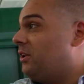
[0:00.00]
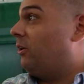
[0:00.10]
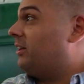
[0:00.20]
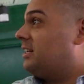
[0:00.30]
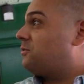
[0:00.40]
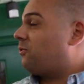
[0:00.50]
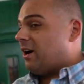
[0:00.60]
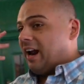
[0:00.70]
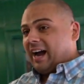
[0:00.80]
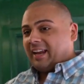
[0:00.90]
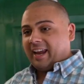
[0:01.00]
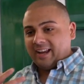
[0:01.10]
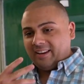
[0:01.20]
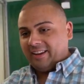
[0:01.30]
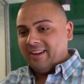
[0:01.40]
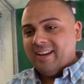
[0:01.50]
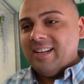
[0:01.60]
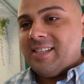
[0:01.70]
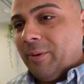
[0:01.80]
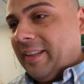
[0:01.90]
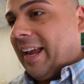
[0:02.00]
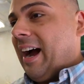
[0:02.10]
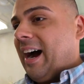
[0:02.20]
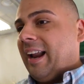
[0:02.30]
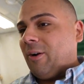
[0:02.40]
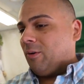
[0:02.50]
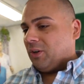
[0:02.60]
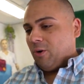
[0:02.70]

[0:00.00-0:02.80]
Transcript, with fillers: You know, glass front, eye candy, see what they got. I don't have to